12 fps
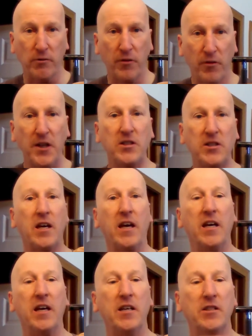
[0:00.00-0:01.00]
This
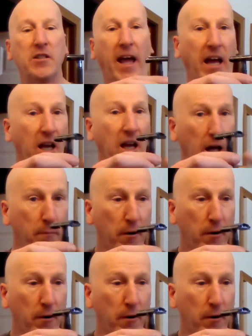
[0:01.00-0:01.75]
is a gunmetal